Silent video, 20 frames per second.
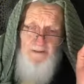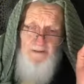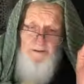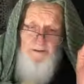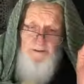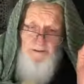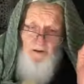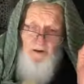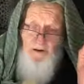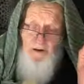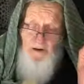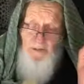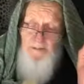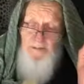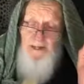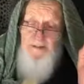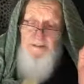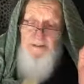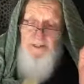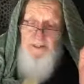or talk
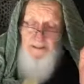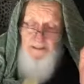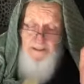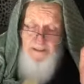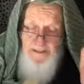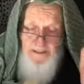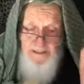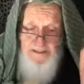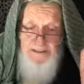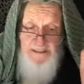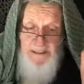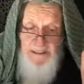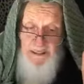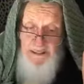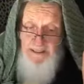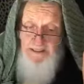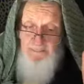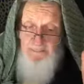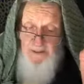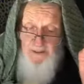about these things.
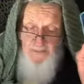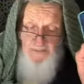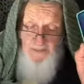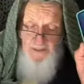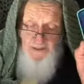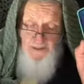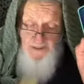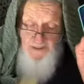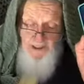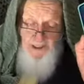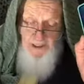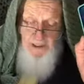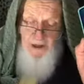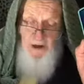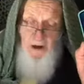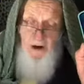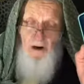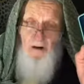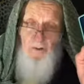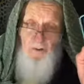But the jinn
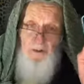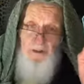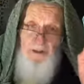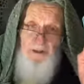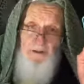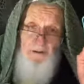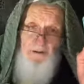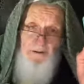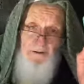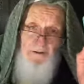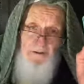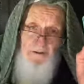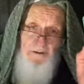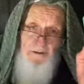are real.